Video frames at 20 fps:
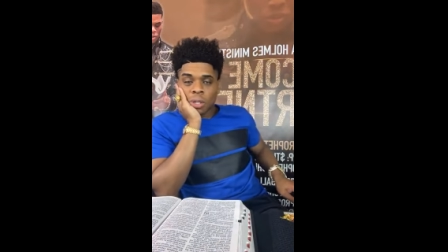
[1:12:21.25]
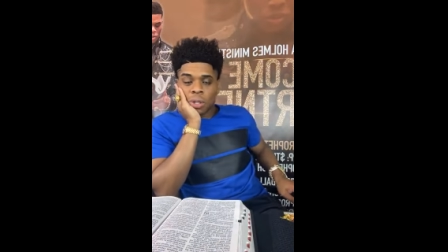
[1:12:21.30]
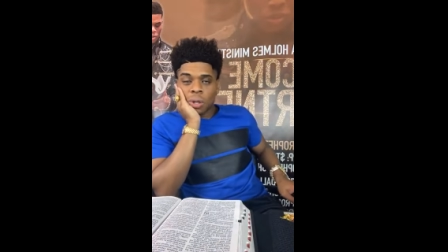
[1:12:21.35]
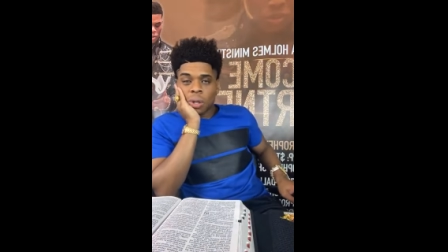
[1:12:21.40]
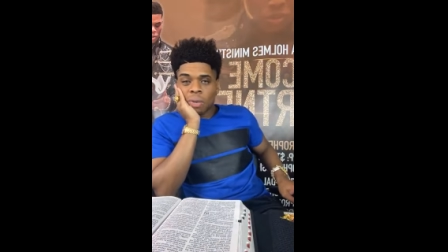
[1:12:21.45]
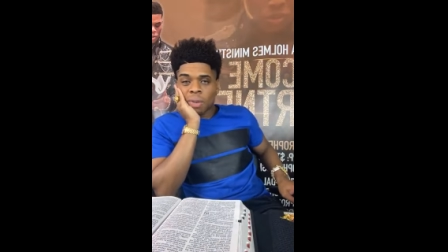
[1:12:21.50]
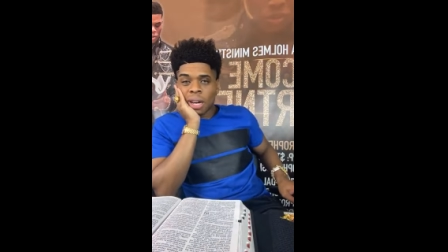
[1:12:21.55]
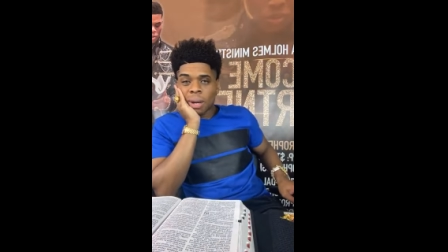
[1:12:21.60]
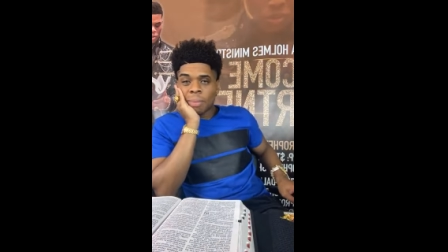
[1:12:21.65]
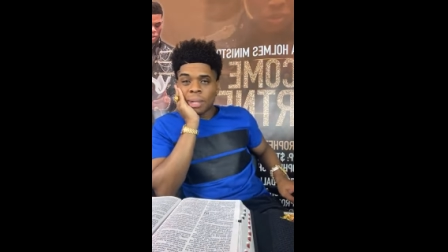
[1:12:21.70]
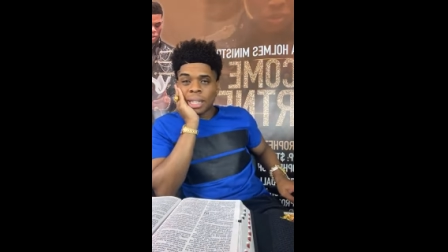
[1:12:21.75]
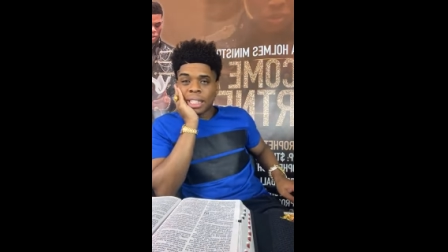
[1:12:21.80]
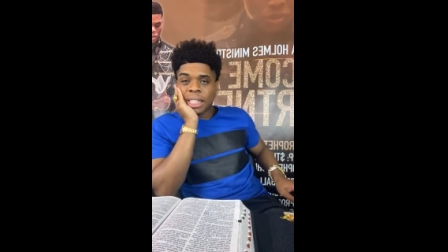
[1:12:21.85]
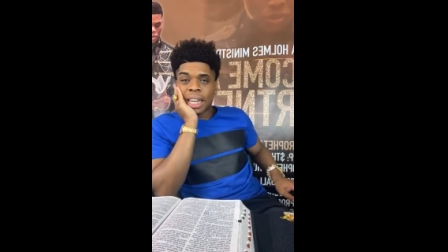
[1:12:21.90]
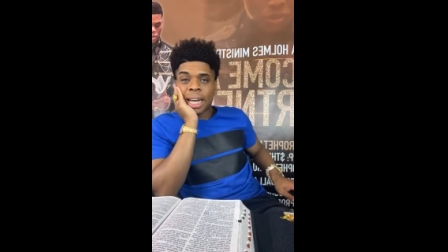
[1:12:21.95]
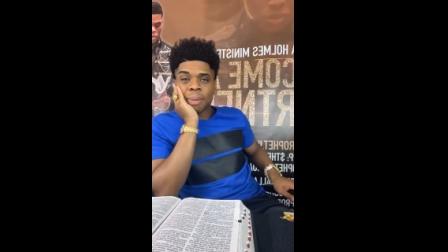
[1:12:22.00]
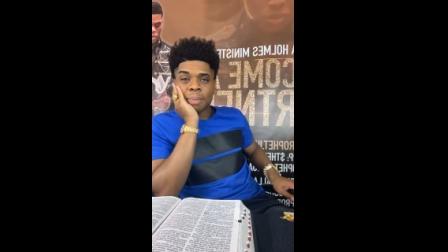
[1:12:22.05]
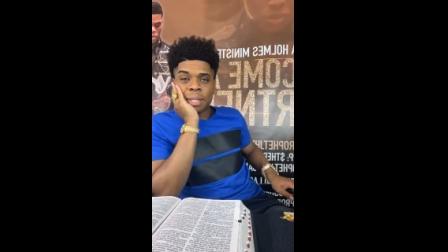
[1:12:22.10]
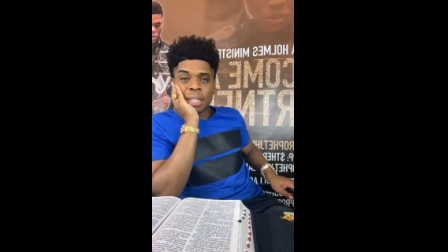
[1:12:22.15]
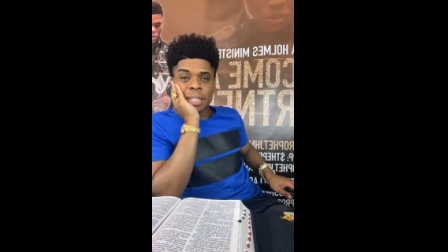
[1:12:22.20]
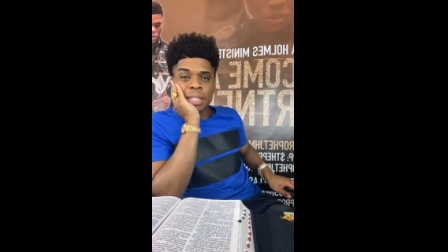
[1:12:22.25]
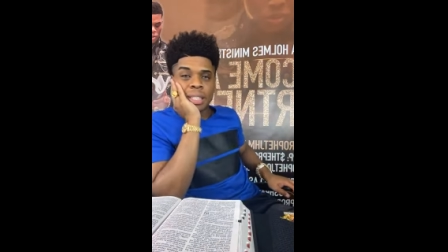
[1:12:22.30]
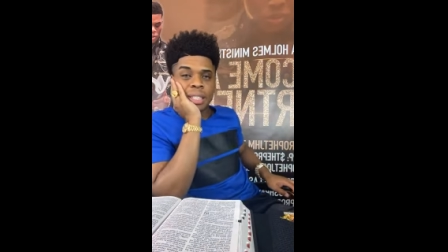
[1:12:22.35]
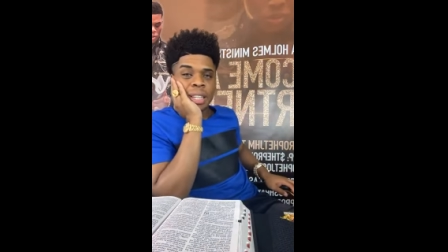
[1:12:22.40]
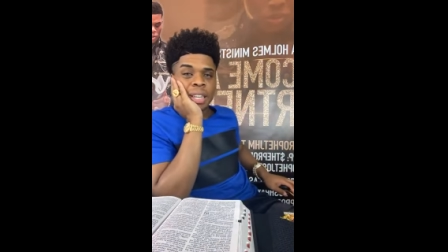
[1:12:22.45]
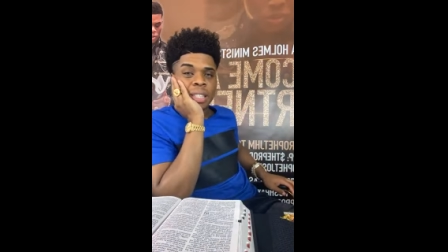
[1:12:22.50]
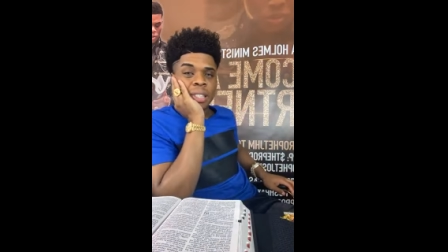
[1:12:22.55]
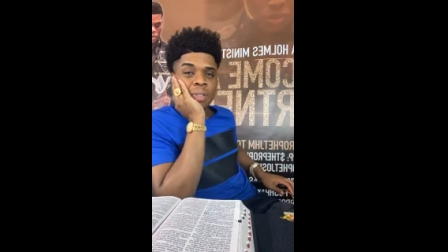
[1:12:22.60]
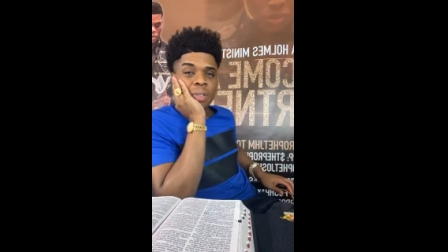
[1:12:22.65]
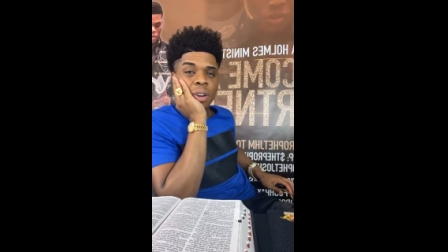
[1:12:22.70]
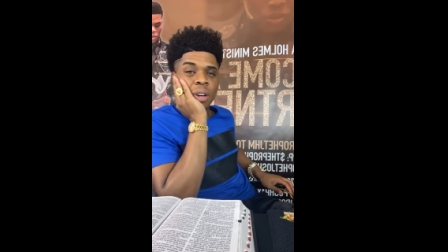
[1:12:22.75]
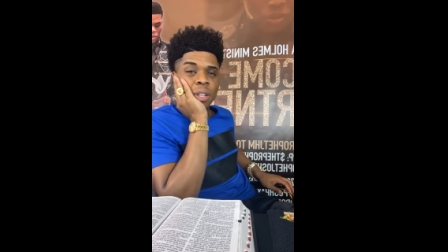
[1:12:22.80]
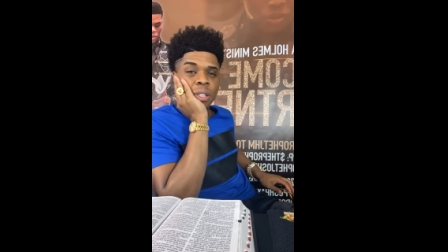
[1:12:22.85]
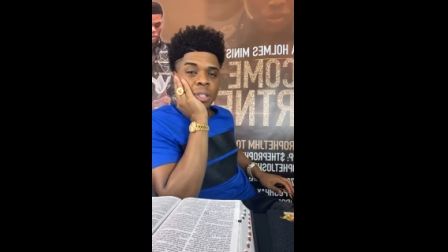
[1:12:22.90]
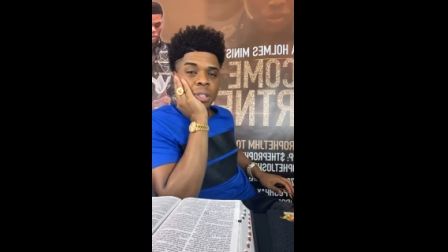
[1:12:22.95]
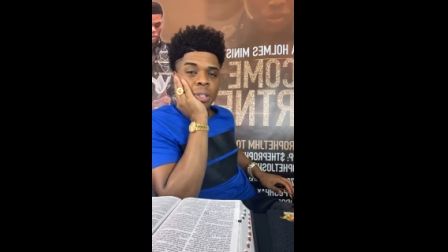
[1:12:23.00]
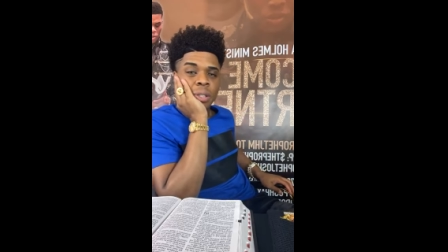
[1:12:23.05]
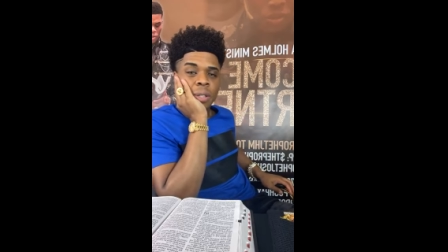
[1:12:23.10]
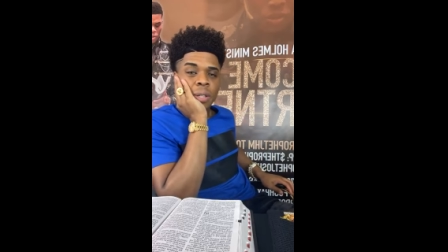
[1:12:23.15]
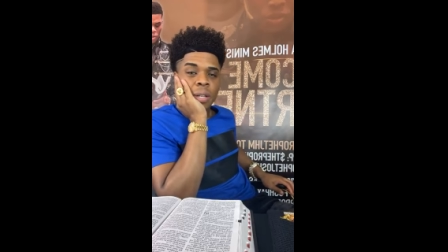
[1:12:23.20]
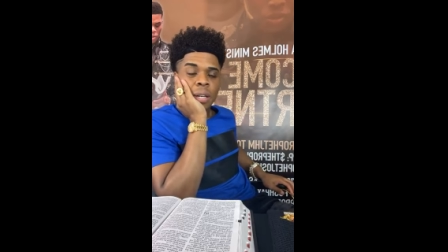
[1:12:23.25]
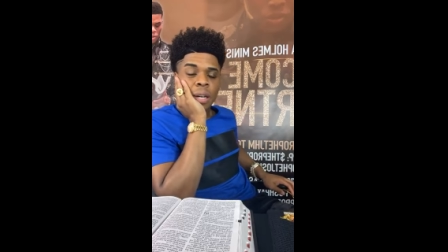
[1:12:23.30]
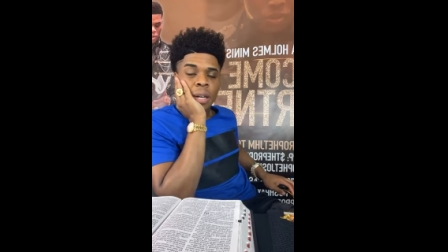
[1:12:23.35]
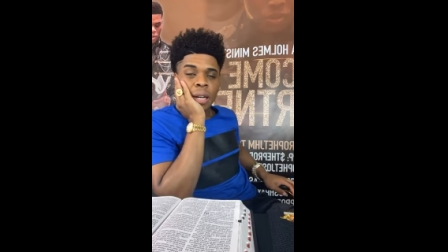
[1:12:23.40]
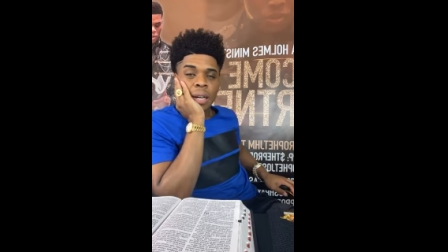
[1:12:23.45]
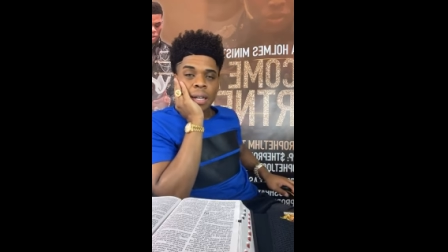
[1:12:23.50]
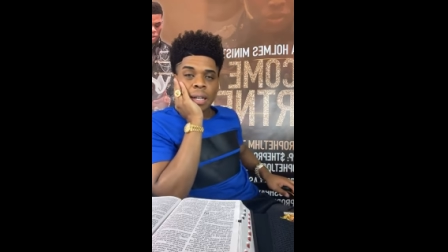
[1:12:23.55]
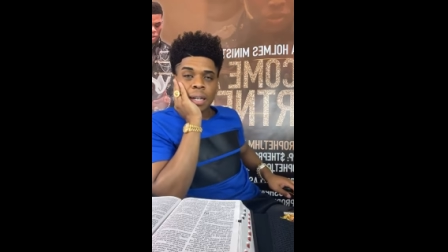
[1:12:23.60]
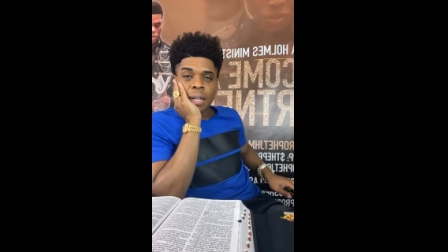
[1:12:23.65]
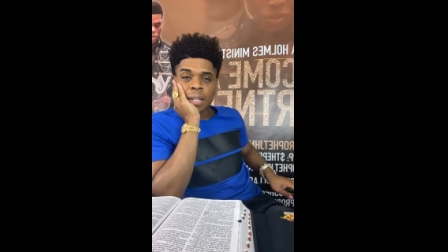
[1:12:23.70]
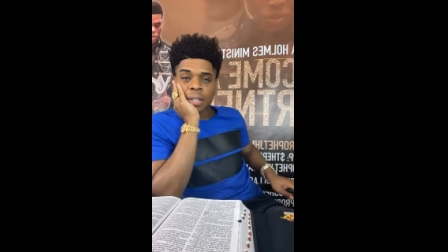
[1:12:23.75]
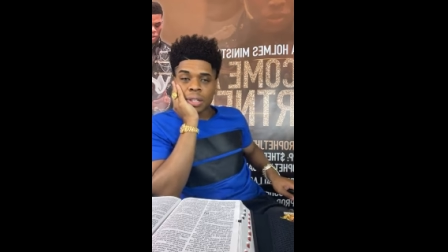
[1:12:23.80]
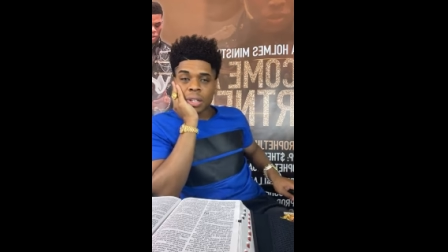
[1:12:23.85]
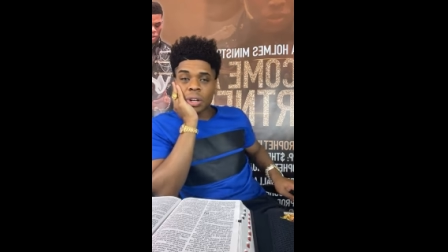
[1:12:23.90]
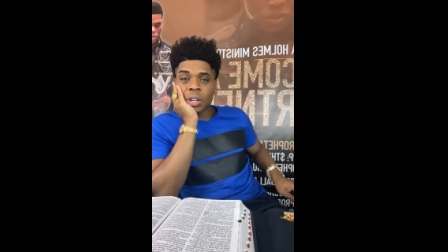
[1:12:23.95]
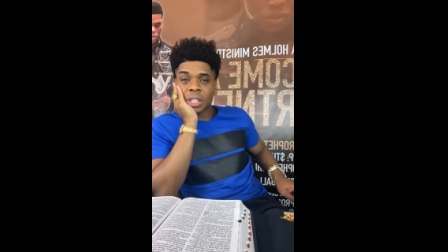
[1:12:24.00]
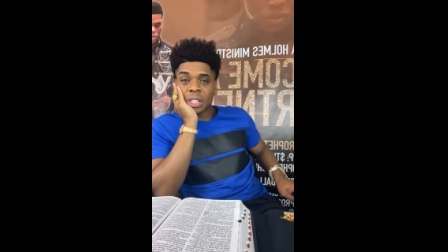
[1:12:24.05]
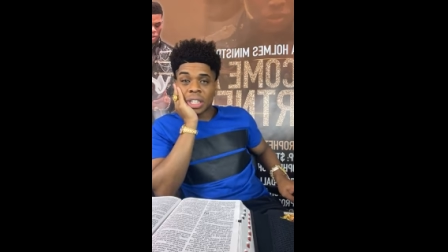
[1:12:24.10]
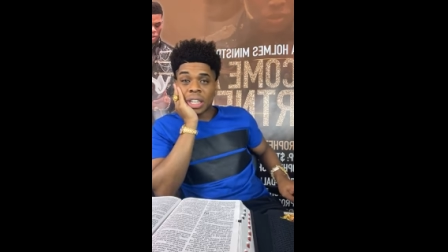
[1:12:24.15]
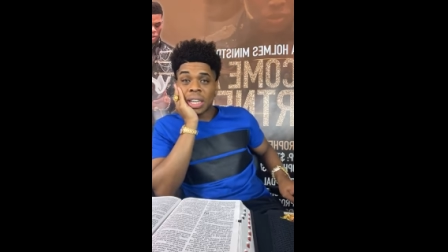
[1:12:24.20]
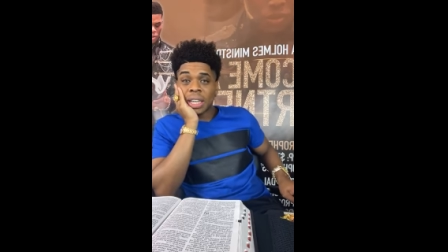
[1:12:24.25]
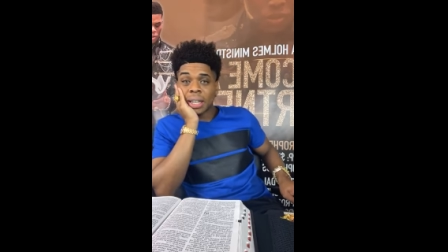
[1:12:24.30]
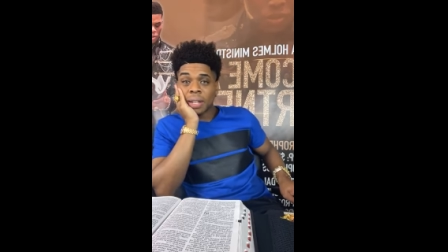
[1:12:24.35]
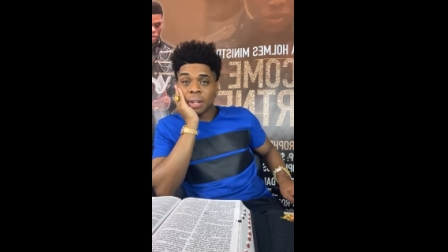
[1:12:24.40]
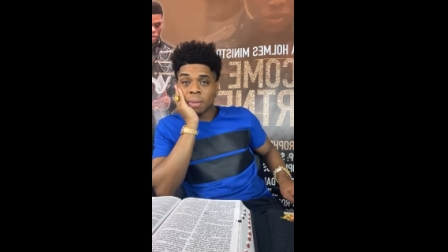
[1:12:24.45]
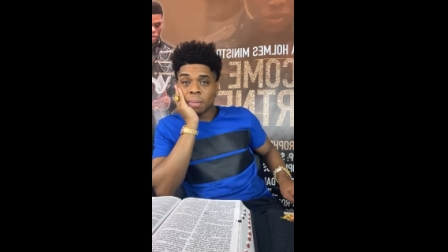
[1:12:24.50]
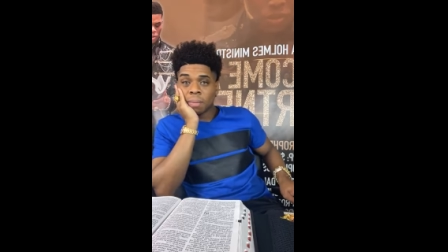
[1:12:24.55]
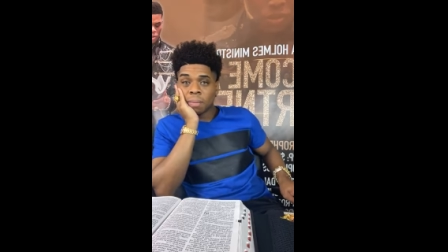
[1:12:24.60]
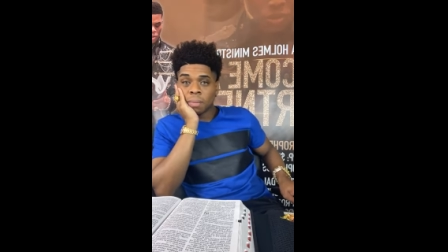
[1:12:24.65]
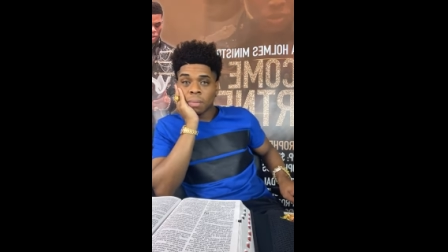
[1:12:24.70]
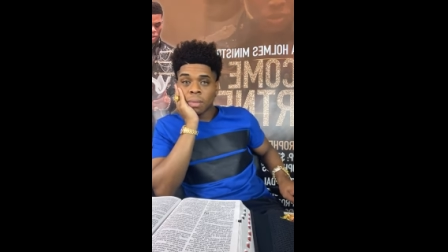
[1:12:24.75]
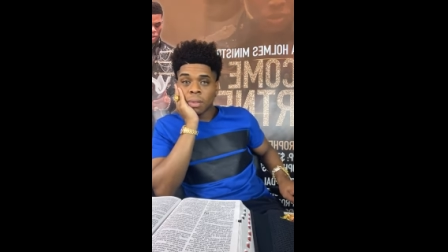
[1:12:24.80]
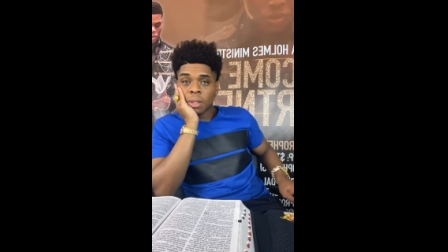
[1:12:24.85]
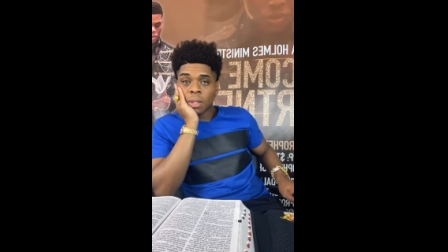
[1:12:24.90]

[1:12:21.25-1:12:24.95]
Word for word: Deuteronomy chapter 6 verse uh, 13,